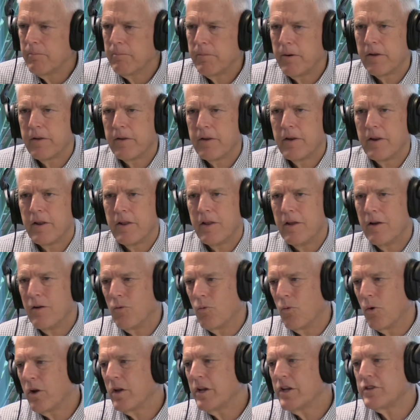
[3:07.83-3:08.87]
But
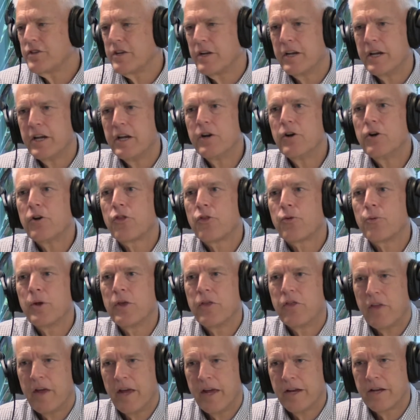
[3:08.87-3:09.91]
one of them said, here are
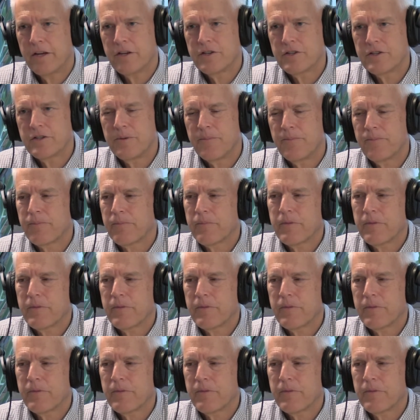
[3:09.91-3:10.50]
3 things.